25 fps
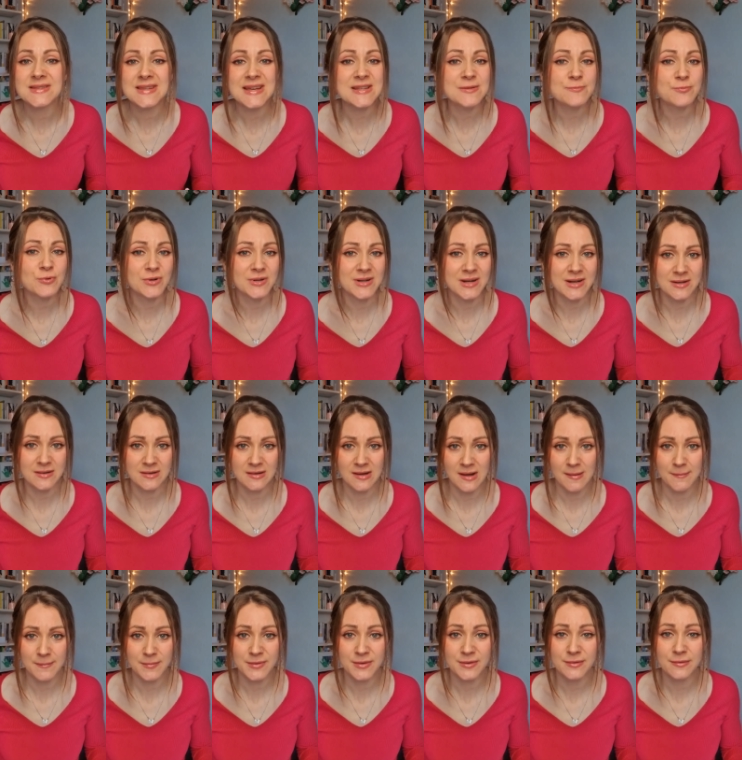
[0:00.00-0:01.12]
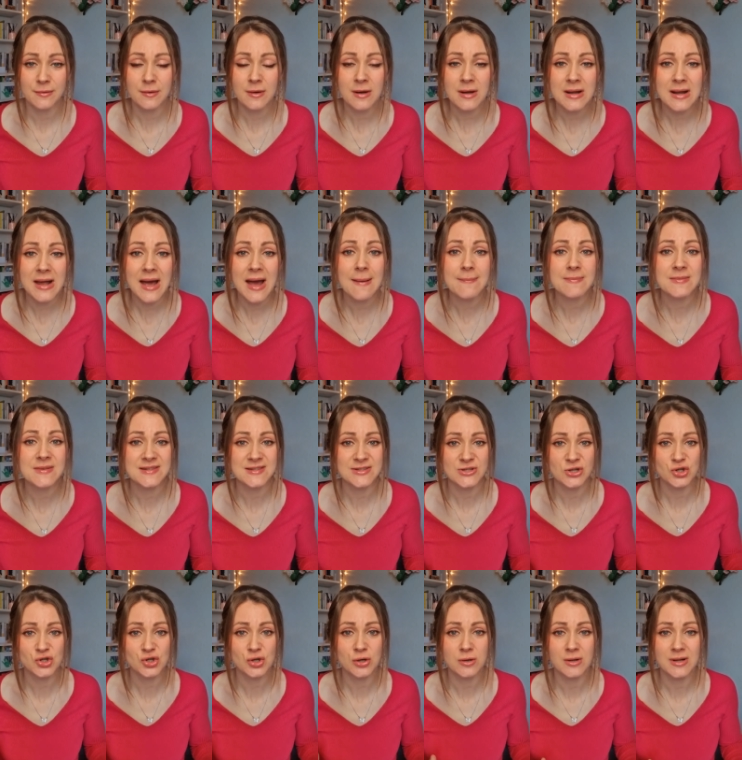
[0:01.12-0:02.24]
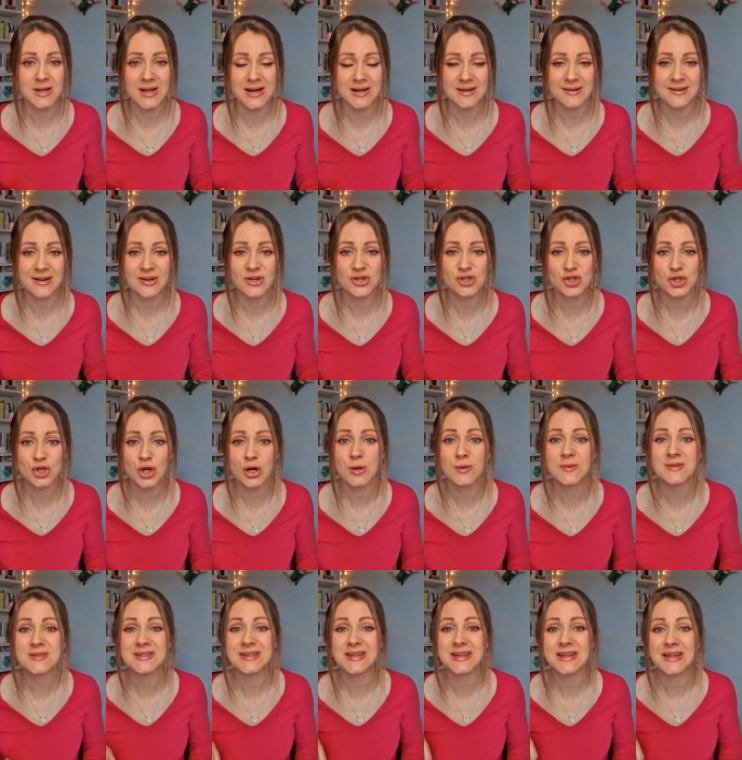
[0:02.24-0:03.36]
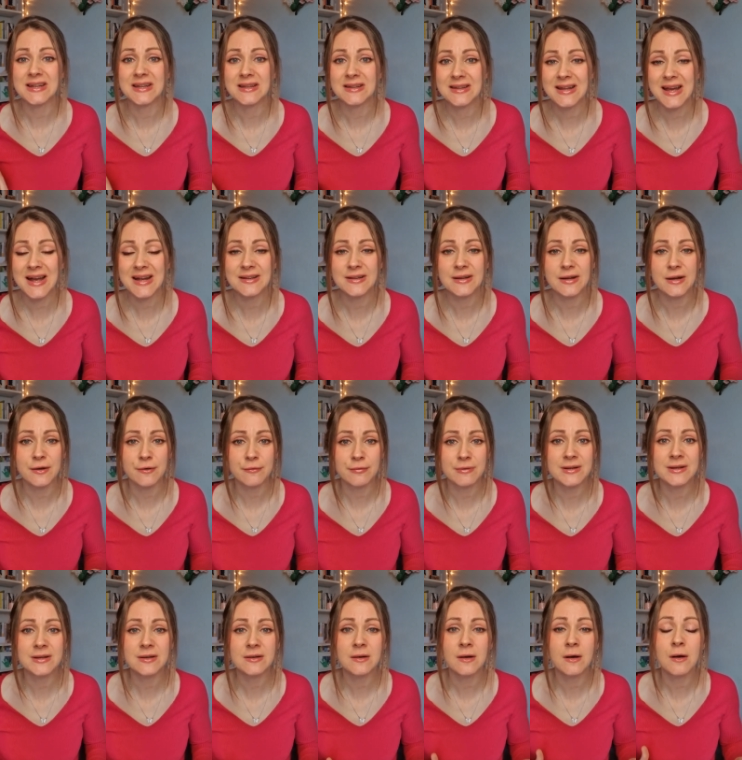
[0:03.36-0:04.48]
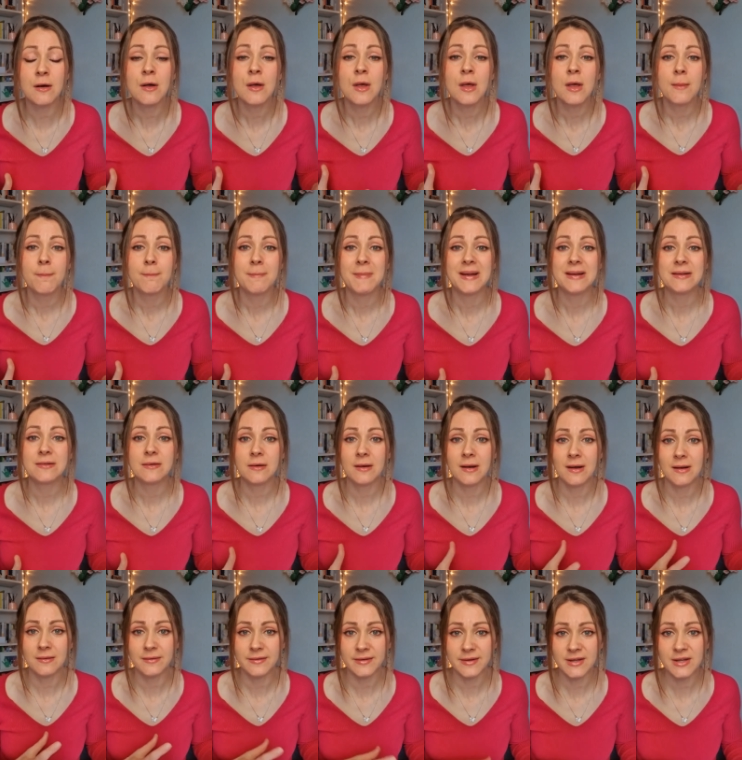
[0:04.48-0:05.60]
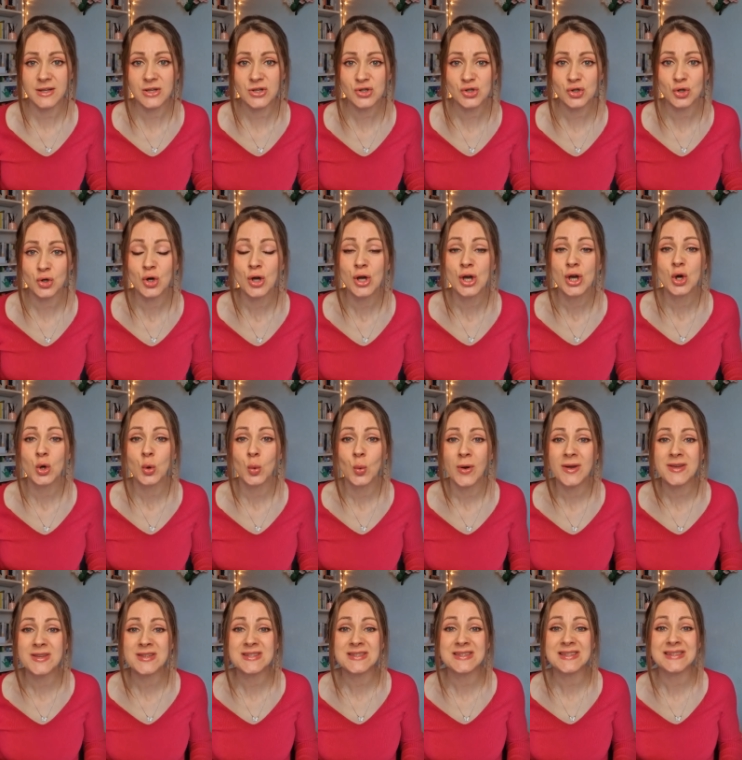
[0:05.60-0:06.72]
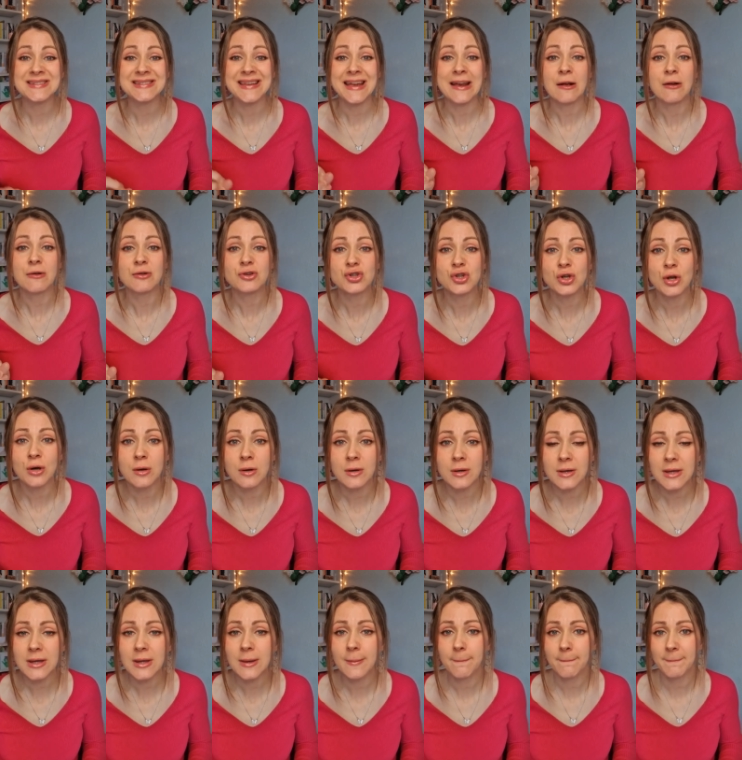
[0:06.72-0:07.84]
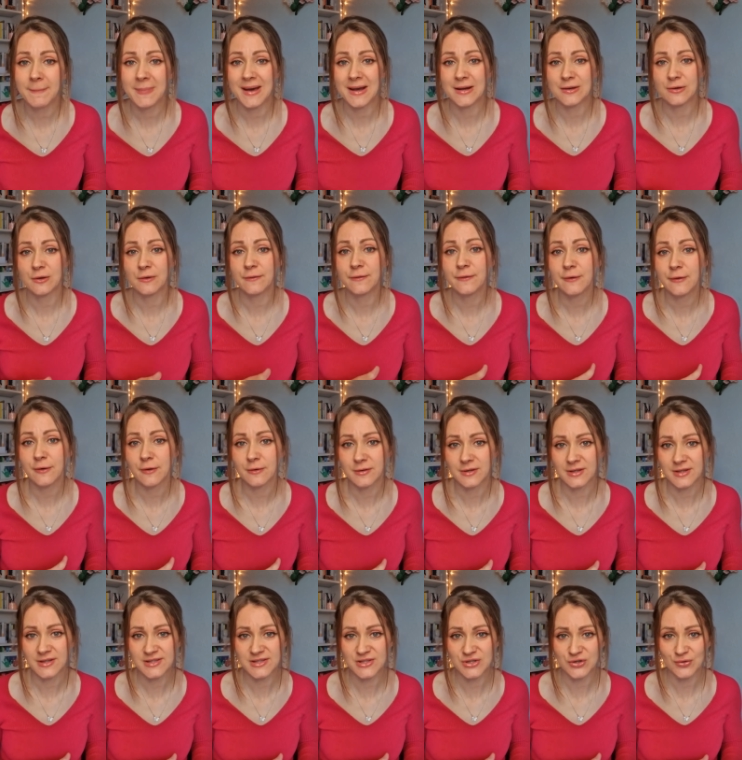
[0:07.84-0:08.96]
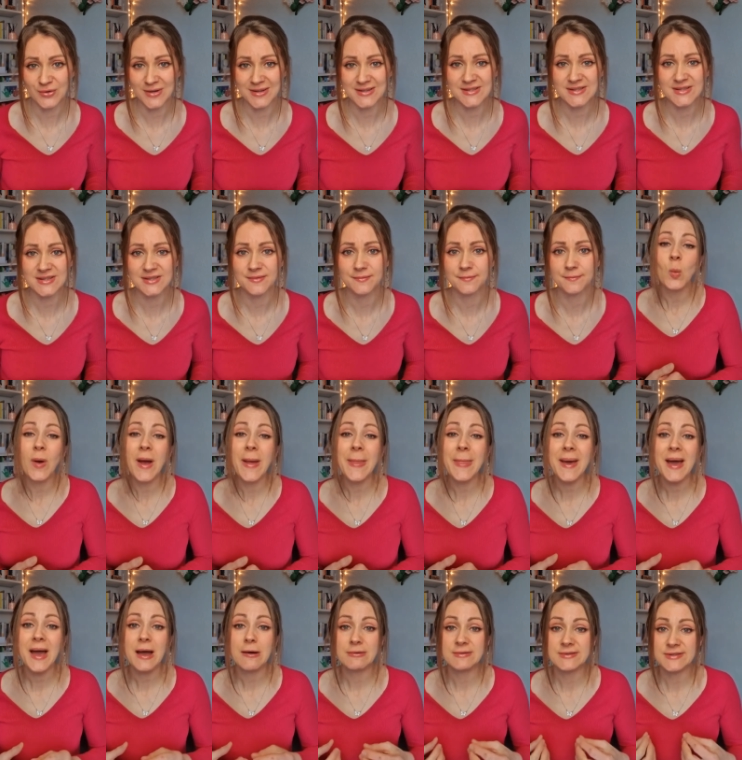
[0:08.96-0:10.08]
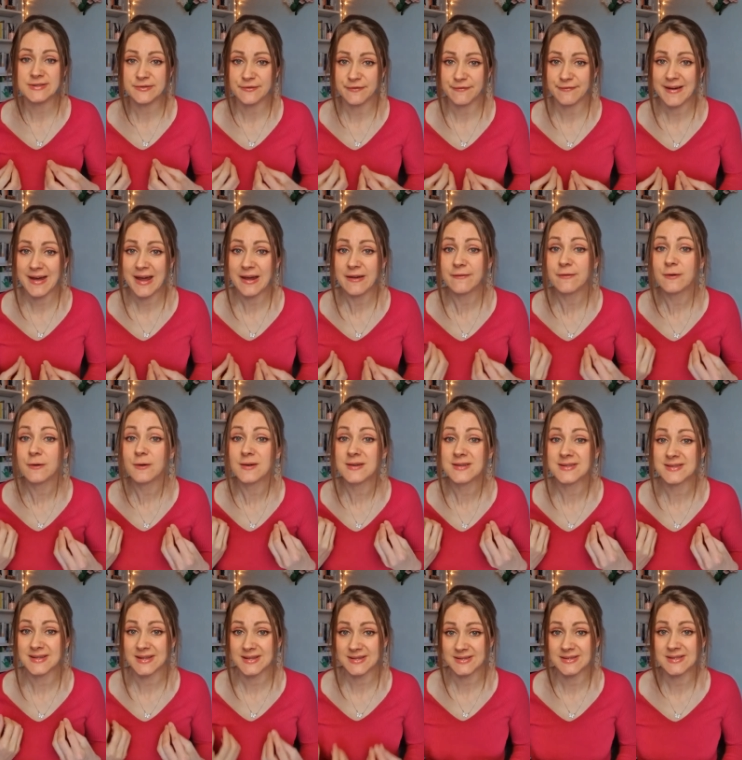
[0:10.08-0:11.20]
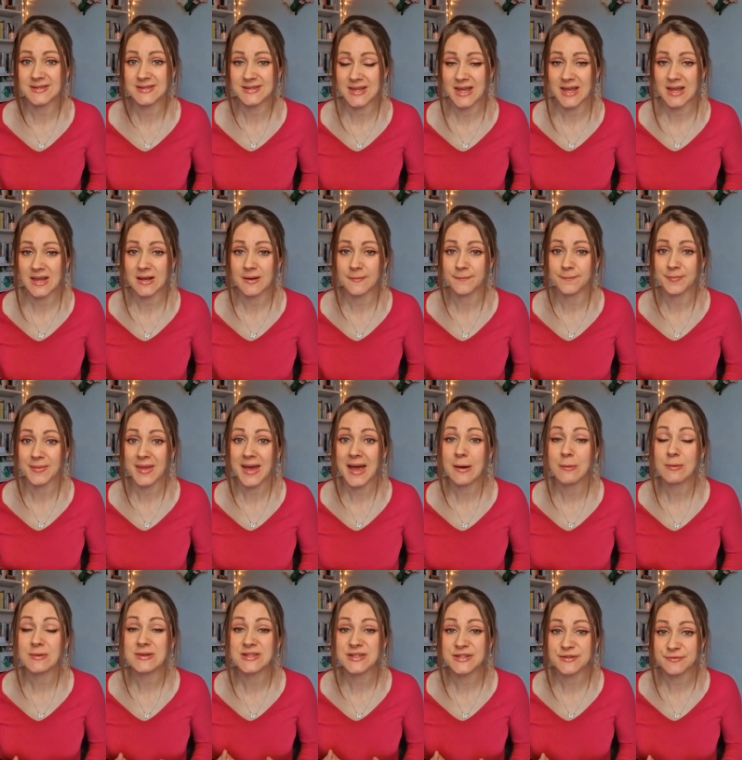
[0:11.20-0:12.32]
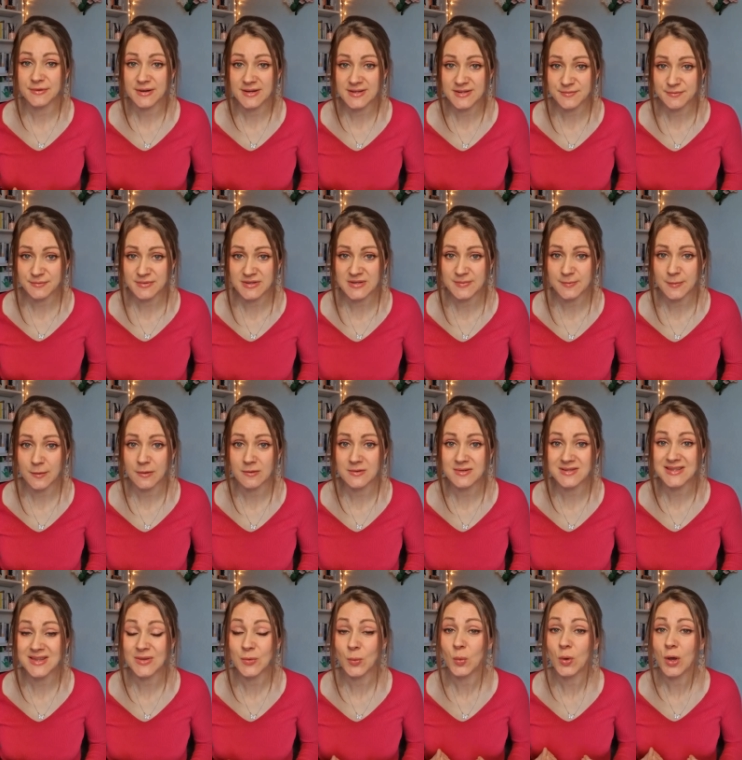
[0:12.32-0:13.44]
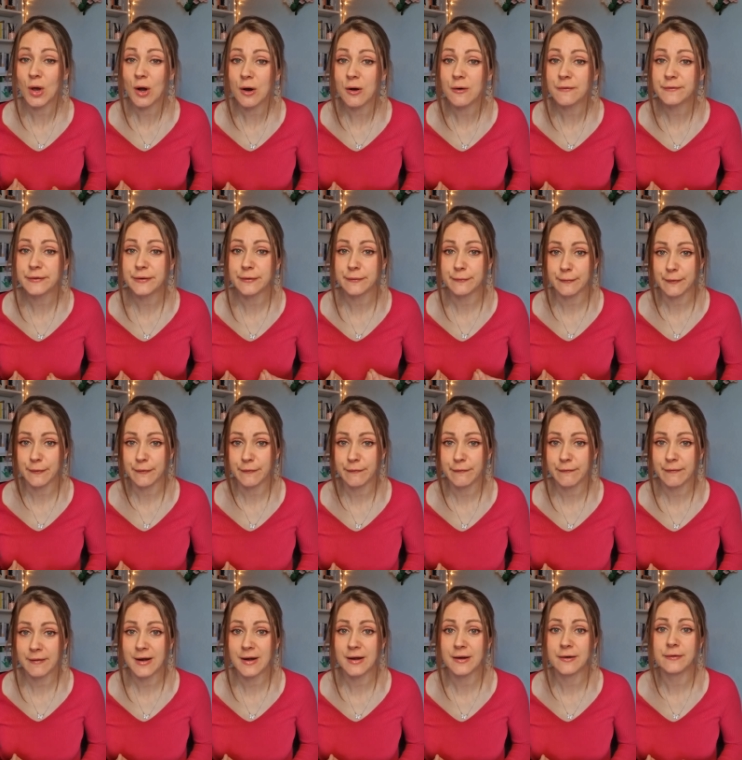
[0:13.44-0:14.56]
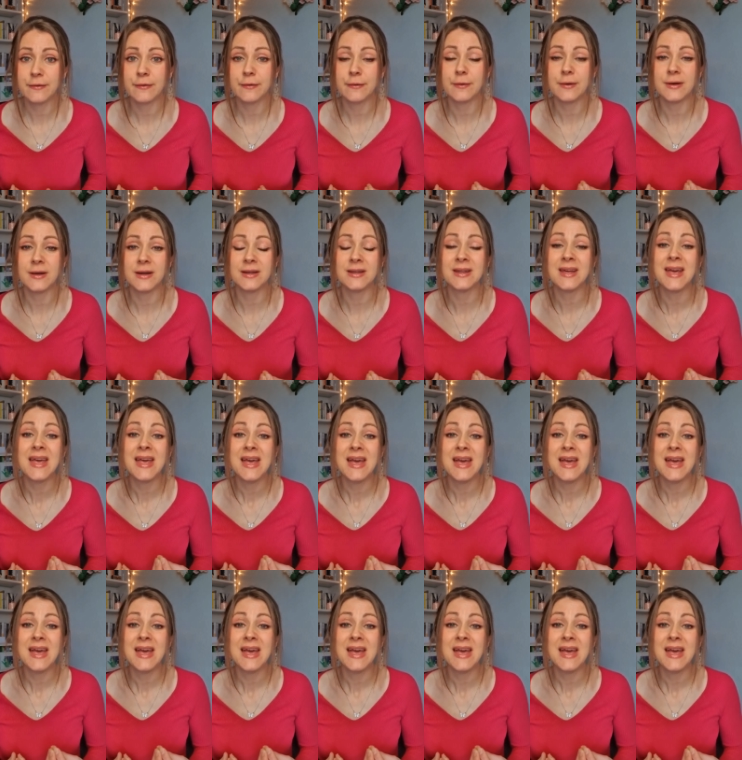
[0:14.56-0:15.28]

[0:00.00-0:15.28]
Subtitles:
desperate attempt to climb the social ladder shows another critical mental health issue, which is the psychological impact of chronic stress. When our survival is at stake, our stress response, that we often refer to it